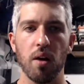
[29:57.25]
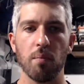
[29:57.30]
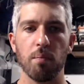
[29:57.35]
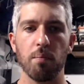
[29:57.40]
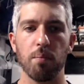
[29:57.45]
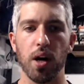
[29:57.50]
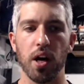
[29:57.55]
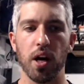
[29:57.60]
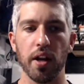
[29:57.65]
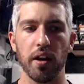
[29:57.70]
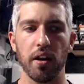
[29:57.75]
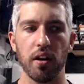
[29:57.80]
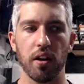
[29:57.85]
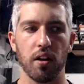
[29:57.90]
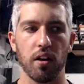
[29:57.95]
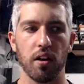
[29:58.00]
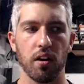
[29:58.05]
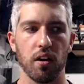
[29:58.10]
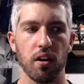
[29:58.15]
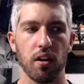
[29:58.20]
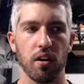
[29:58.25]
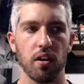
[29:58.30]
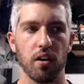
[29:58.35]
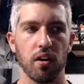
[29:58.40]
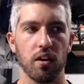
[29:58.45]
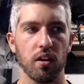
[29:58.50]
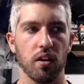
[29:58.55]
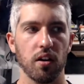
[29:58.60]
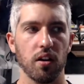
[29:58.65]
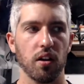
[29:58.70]
But
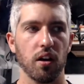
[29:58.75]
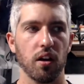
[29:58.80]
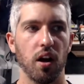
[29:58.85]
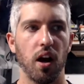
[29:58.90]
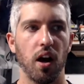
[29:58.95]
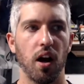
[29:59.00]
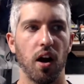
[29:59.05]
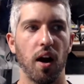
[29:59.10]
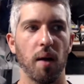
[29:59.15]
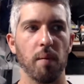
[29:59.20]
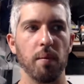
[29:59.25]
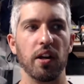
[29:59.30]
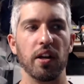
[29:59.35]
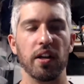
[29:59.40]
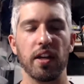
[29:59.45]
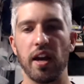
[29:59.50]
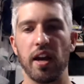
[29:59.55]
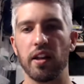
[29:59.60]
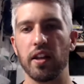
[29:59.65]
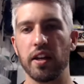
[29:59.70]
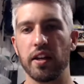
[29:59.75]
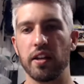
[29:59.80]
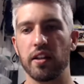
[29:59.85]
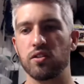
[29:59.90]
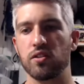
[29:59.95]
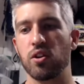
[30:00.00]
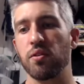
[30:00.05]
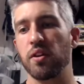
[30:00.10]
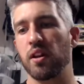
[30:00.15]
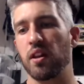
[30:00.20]
I mean, again,
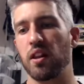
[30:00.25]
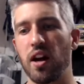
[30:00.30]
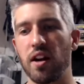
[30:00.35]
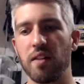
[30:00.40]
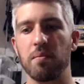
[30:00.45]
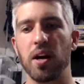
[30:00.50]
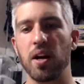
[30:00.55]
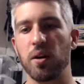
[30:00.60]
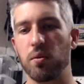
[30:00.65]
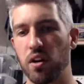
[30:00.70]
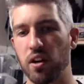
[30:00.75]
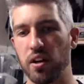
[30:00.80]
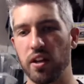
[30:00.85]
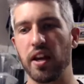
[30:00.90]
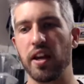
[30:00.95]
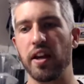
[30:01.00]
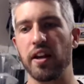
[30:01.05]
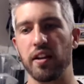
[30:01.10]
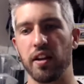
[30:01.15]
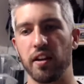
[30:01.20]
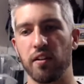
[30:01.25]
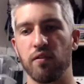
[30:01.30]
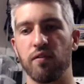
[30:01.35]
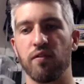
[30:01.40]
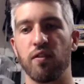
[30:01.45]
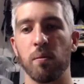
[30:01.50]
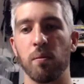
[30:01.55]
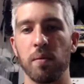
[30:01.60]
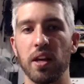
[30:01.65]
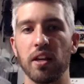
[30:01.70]
so in a lot of my work,
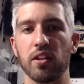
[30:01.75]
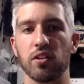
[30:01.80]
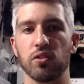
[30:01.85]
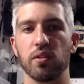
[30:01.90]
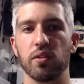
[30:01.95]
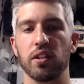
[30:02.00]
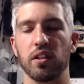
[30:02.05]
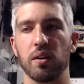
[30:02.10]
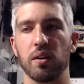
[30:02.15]
for me, it's really